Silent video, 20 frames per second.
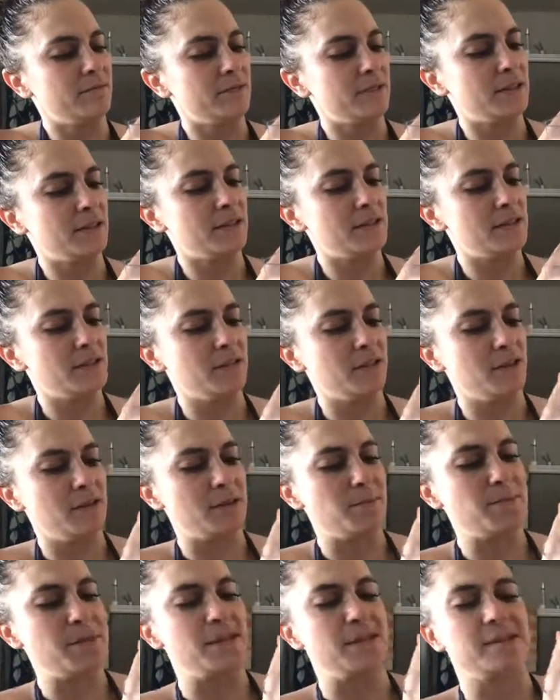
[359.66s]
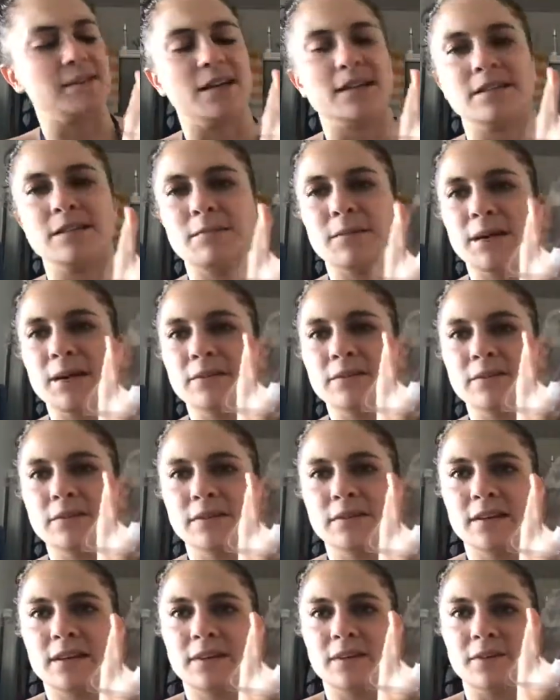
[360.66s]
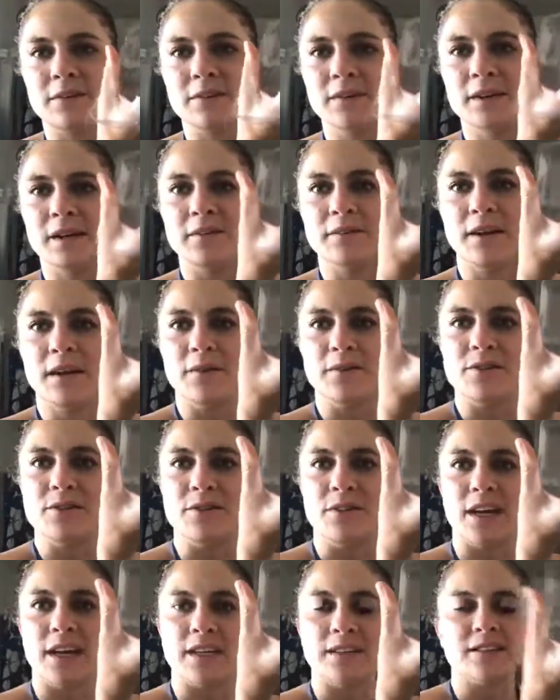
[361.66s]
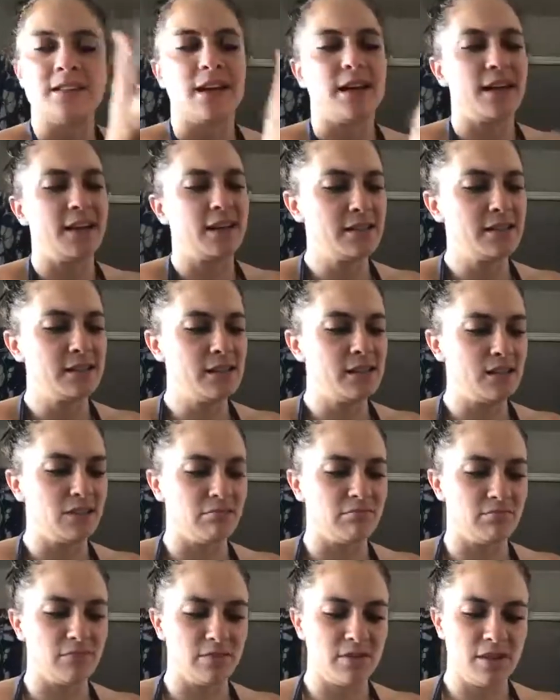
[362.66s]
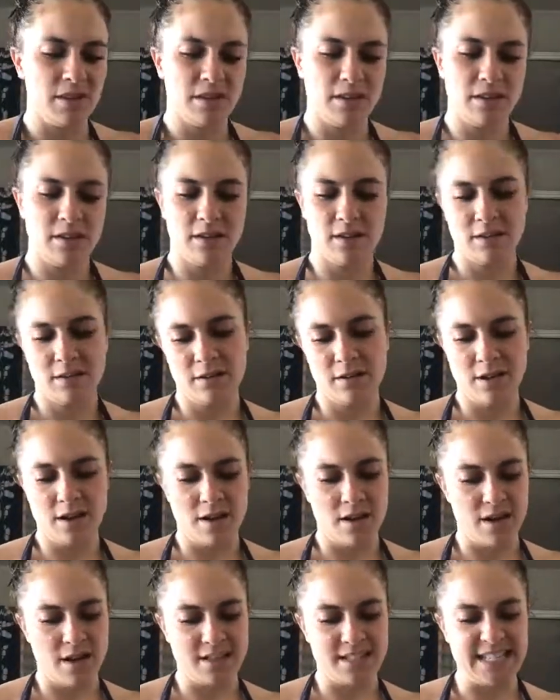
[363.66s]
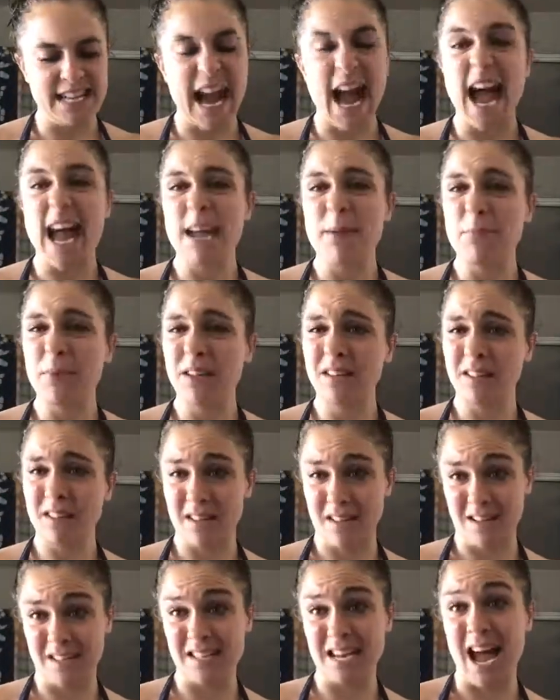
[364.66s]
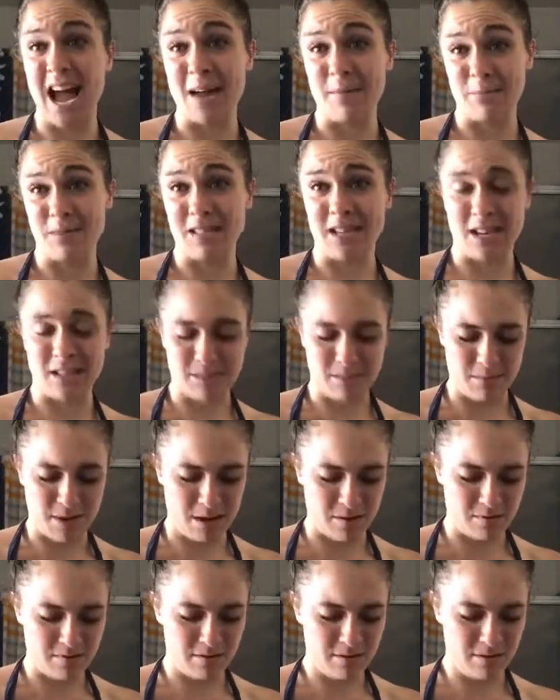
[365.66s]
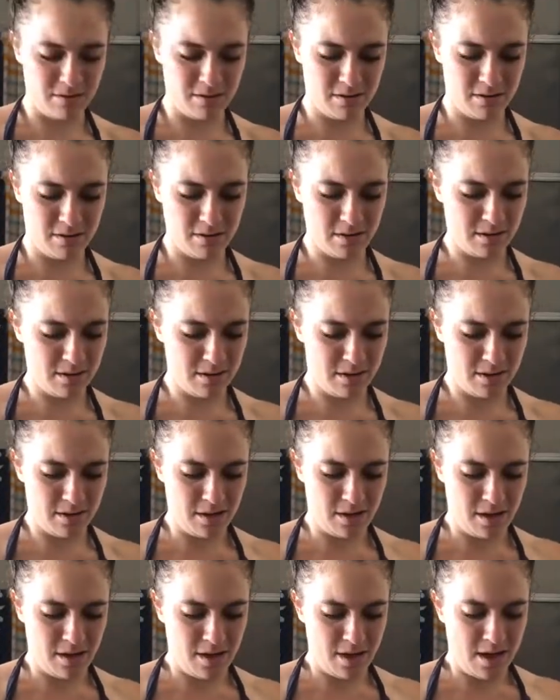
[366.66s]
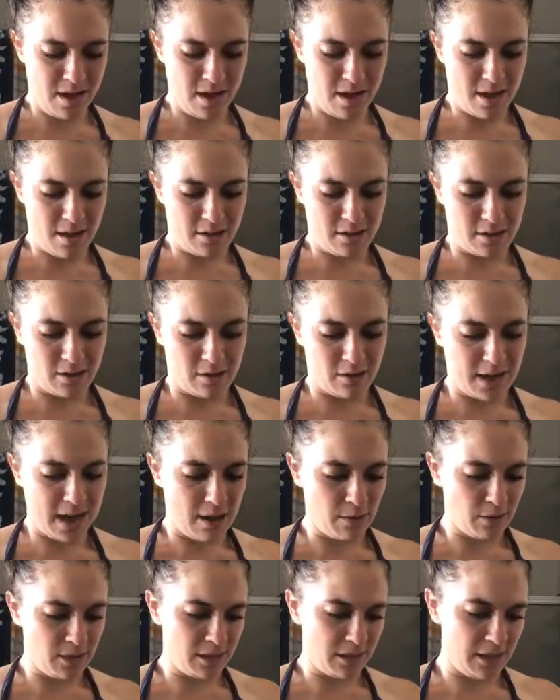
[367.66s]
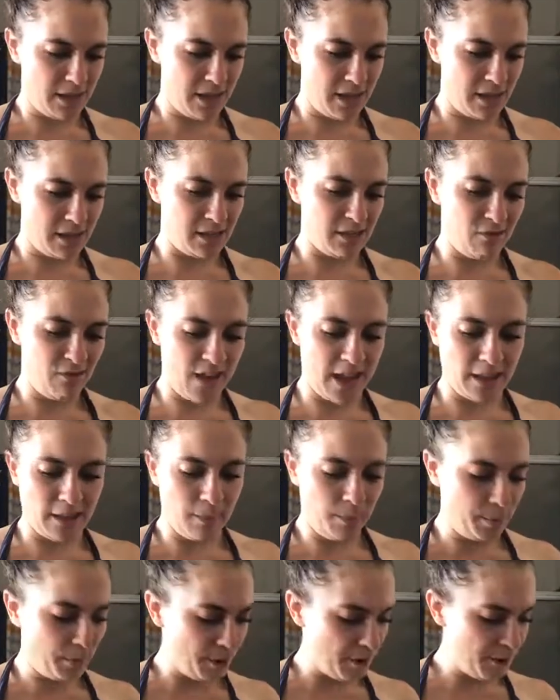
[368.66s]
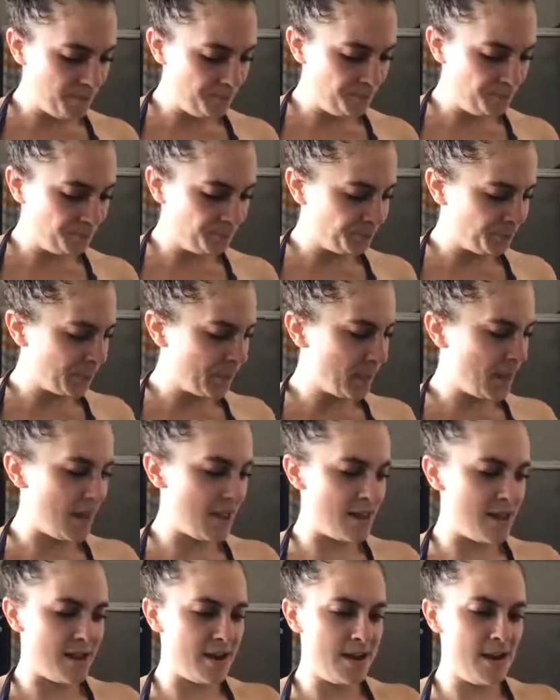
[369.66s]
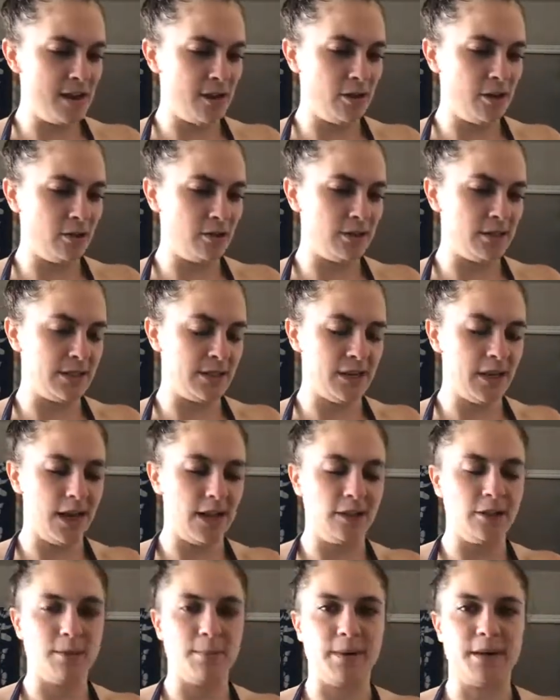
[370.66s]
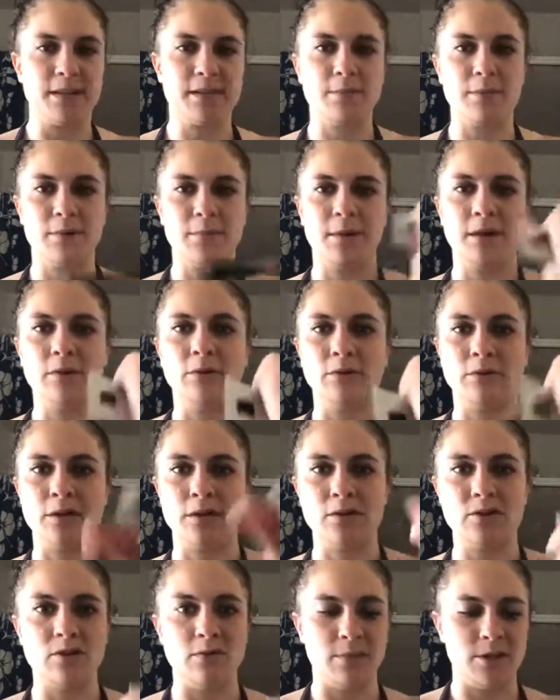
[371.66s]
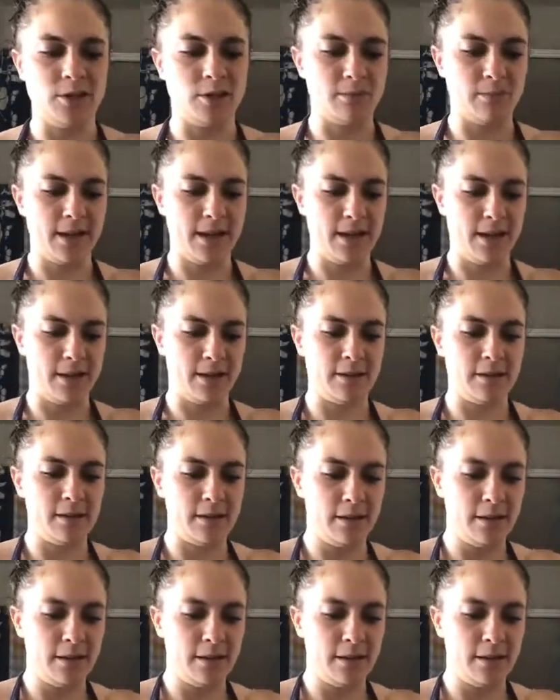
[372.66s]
it's not really a pea size amount. I don't know. How would you gauge that? I it's a dime size amount. So that was the developer. And then here goes the color base. Why am I holding too much in my hand?